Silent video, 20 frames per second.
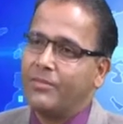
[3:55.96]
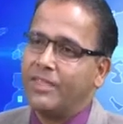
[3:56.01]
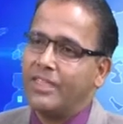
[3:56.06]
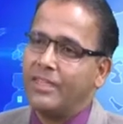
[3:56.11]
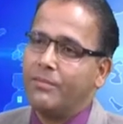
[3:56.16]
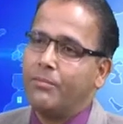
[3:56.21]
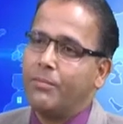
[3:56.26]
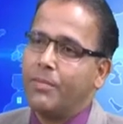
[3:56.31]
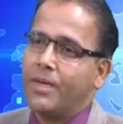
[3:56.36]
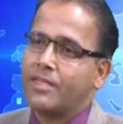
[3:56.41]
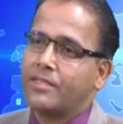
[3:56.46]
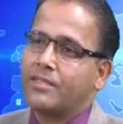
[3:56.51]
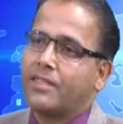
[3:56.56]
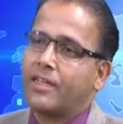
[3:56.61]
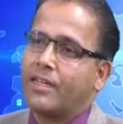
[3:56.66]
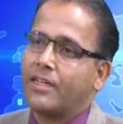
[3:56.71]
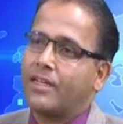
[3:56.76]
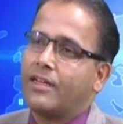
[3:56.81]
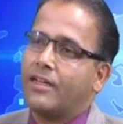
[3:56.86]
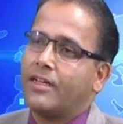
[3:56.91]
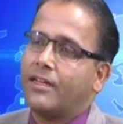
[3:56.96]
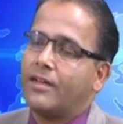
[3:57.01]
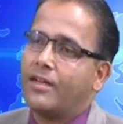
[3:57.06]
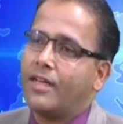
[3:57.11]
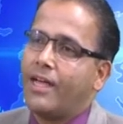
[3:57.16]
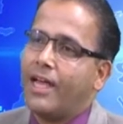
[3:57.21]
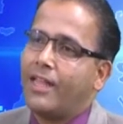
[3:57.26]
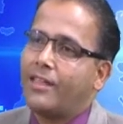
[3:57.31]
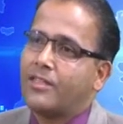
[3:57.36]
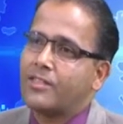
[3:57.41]
the basic
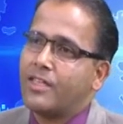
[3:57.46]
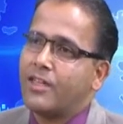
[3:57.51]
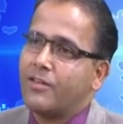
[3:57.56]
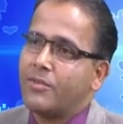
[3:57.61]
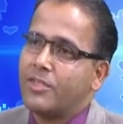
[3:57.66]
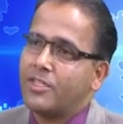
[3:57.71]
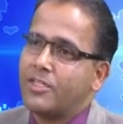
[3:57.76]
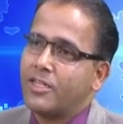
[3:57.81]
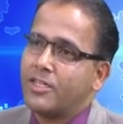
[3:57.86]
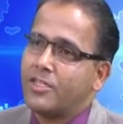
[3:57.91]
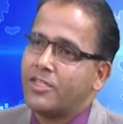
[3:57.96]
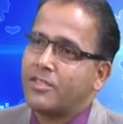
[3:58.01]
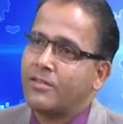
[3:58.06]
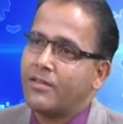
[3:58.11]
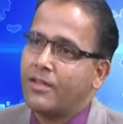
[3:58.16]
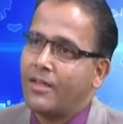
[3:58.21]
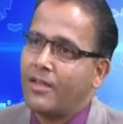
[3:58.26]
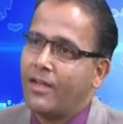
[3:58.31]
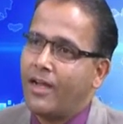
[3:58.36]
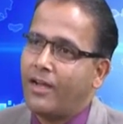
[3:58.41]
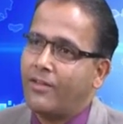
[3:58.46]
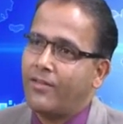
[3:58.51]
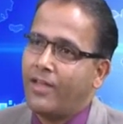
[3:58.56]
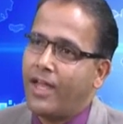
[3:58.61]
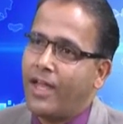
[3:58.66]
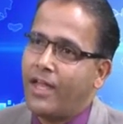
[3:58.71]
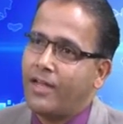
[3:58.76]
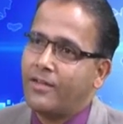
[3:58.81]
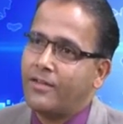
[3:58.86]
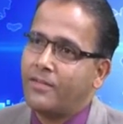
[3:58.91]
health services at the
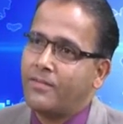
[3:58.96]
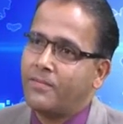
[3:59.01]
hand?